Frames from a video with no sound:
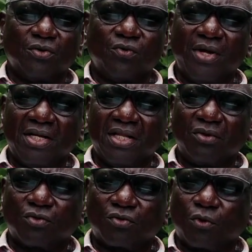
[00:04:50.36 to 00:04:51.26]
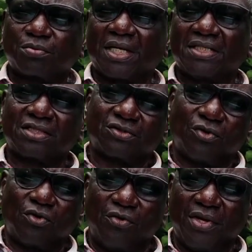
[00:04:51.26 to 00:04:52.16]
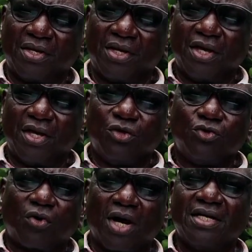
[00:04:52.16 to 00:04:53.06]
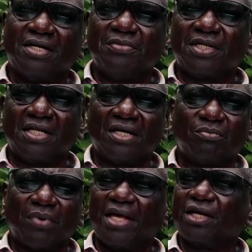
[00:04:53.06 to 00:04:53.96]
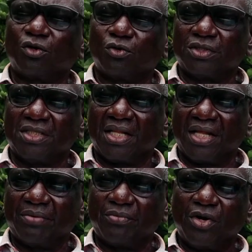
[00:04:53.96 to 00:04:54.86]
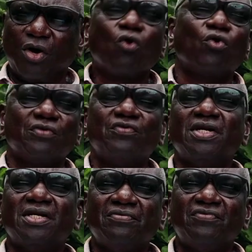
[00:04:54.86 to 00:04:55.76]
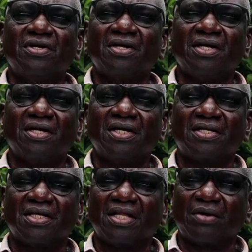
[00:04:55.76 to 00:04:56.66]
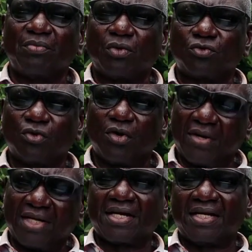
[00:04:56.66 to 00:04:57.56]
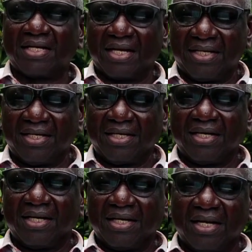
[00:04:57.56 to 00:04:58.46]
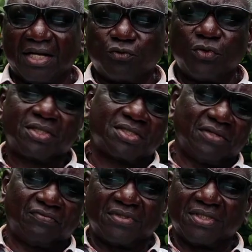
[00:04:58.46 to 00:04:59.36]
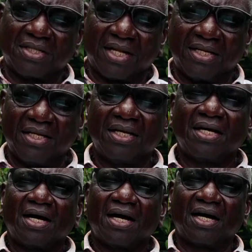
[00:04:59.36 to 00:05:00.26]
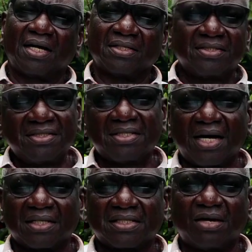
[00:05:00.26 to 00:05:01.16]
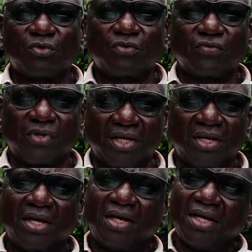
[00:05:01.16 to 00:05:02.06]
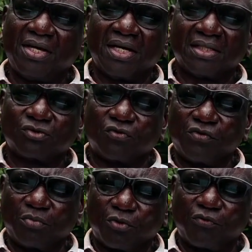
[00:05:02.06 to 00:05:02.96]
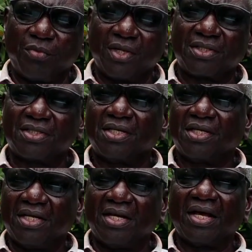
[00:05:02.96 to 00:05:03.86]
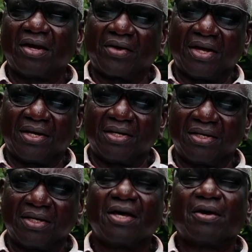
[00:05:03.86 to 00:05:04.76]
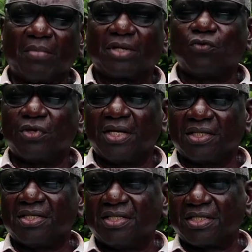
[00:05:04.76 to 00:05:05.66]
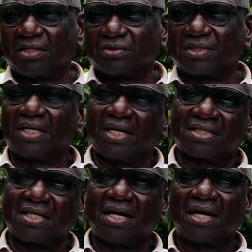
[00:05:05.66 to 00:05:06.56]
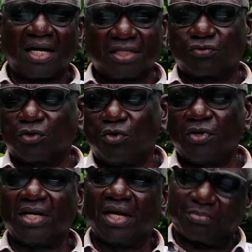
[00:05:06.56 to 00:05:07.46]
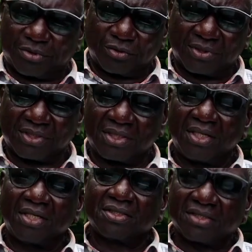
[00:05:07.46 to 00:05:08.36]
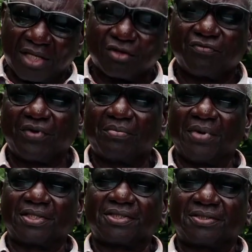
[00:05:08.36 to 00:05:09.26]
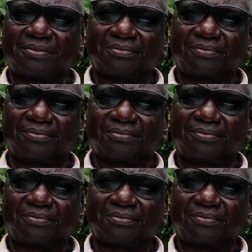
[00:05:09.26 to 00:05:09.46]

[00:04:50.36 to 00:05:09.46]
when the crops are just growing, you can limit them by enclosing them, or even letting them out later in the day. That way saves the day. And these are some of the areas of improvement in their rearing. but we'll get details later as we go in the episodes. Thank you very much.